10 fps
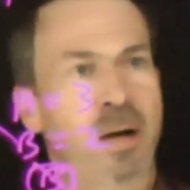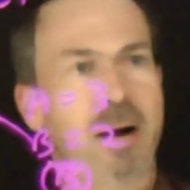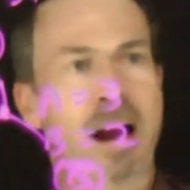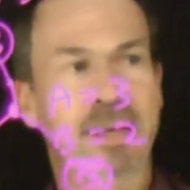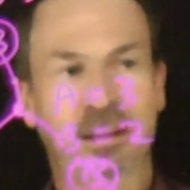
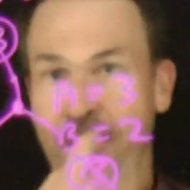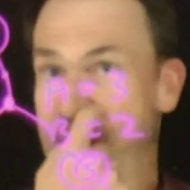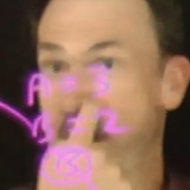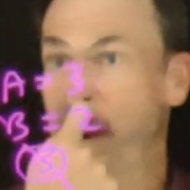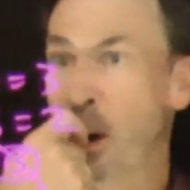All right, so
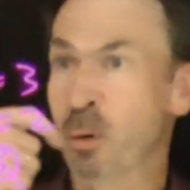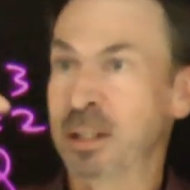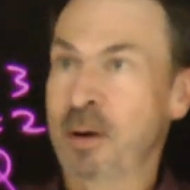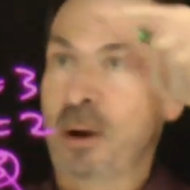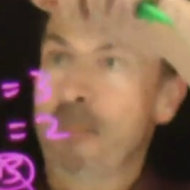here we go. What's
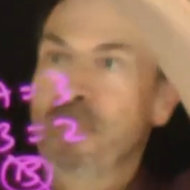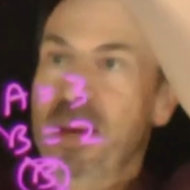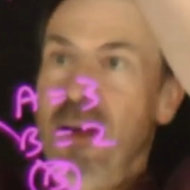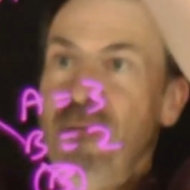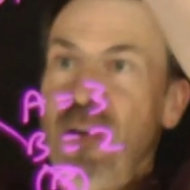going on?
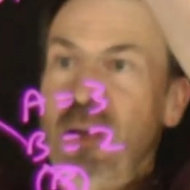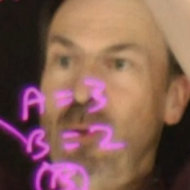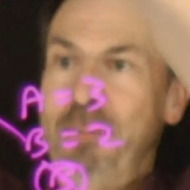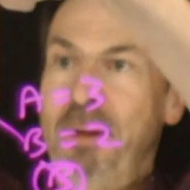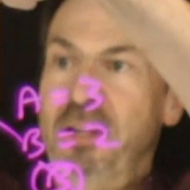First of all,
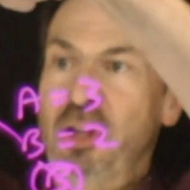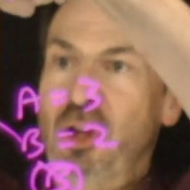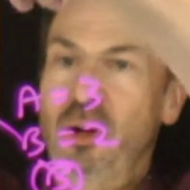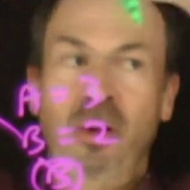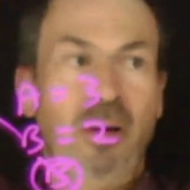we split into
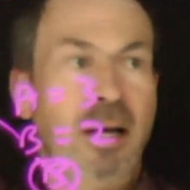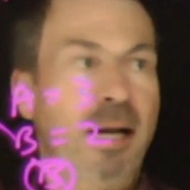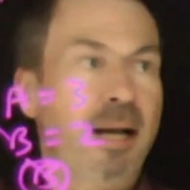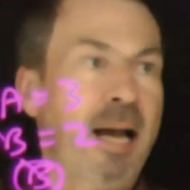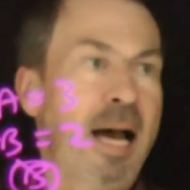two.
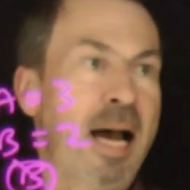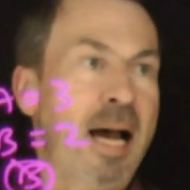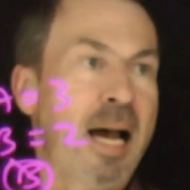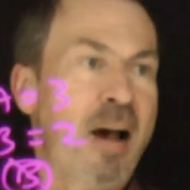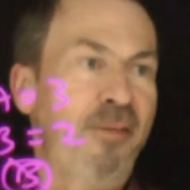Uh,
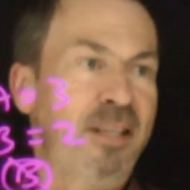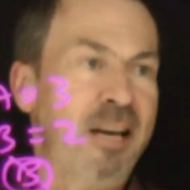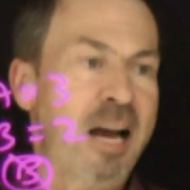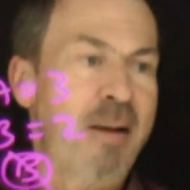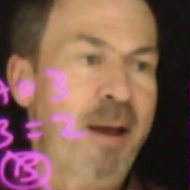half the
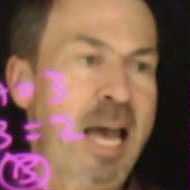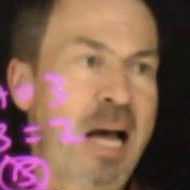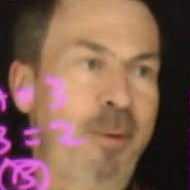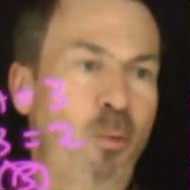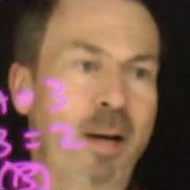time
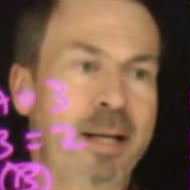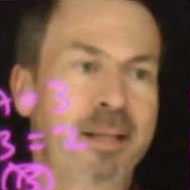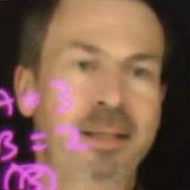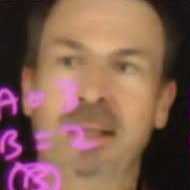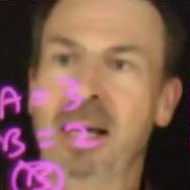Albert
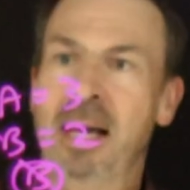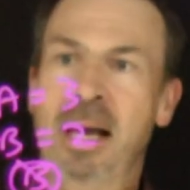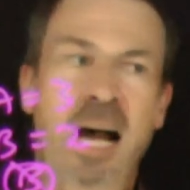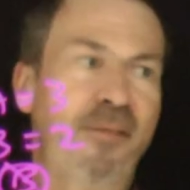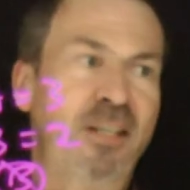wins,
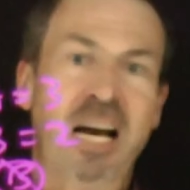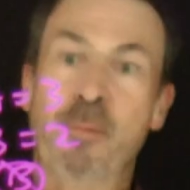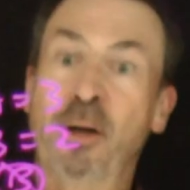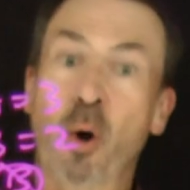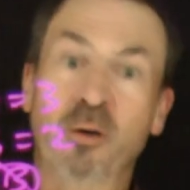half the time
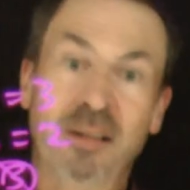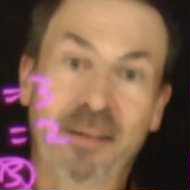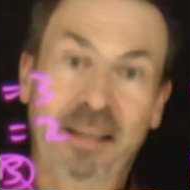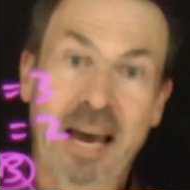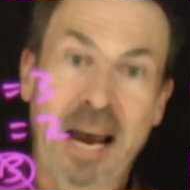we go into
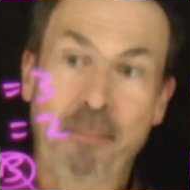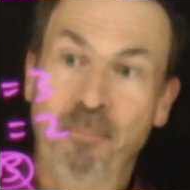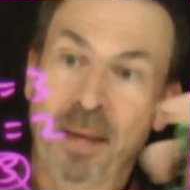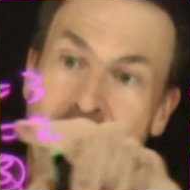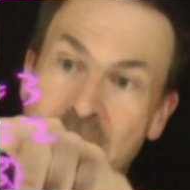another game.
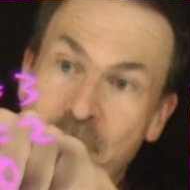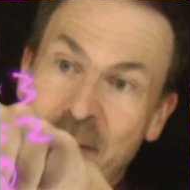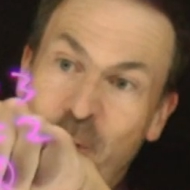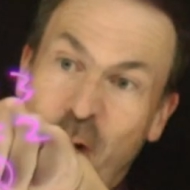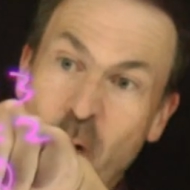But
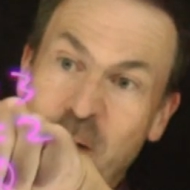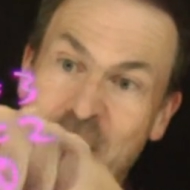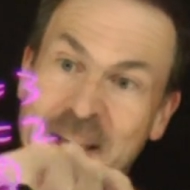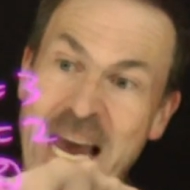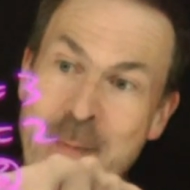if we go into
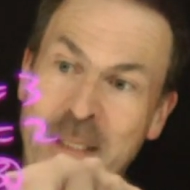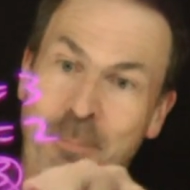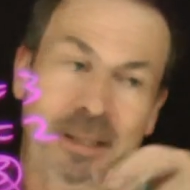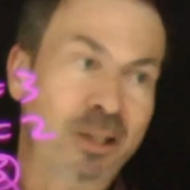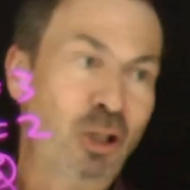another game, it
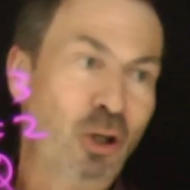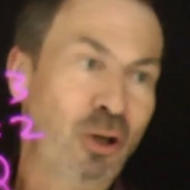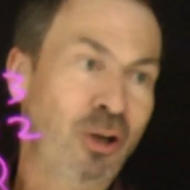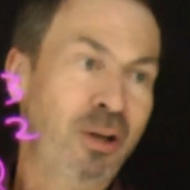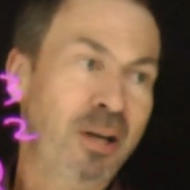splits in
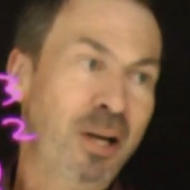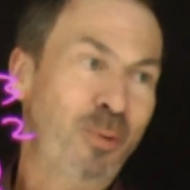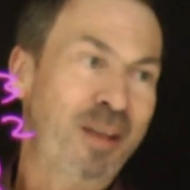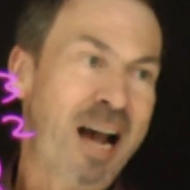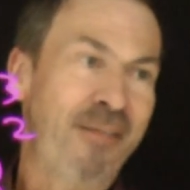two,
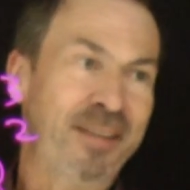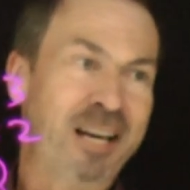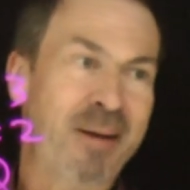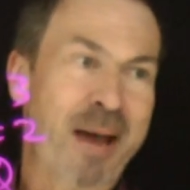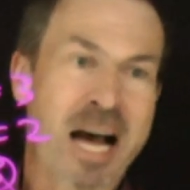with half the
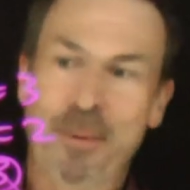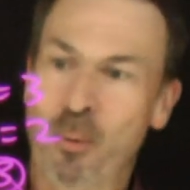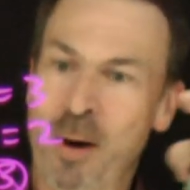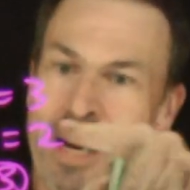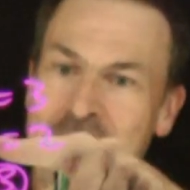time Albert
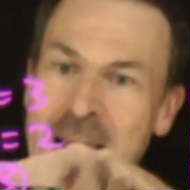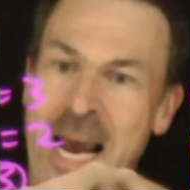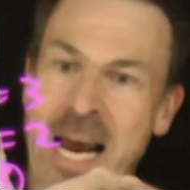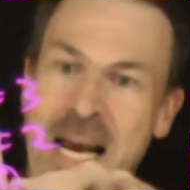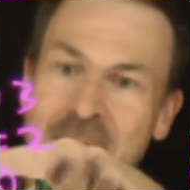winning
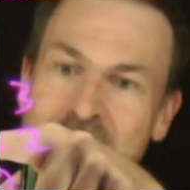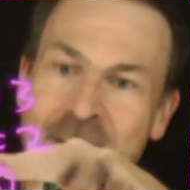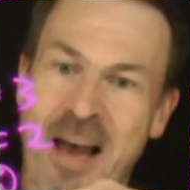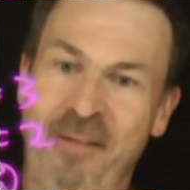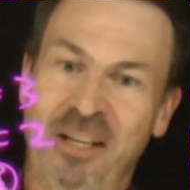and
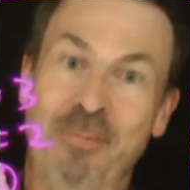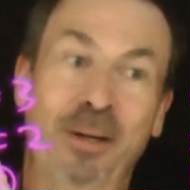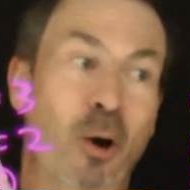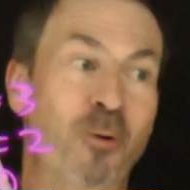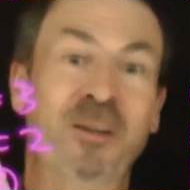half the time we
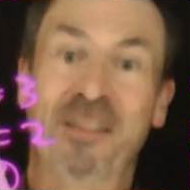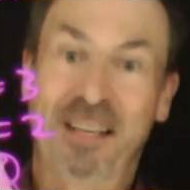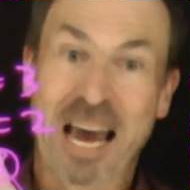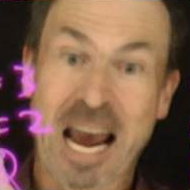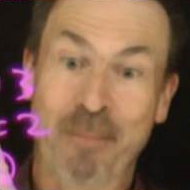go into another
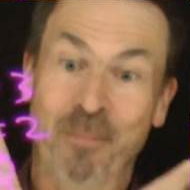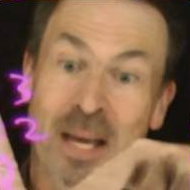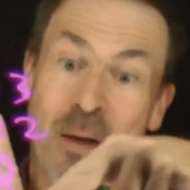game.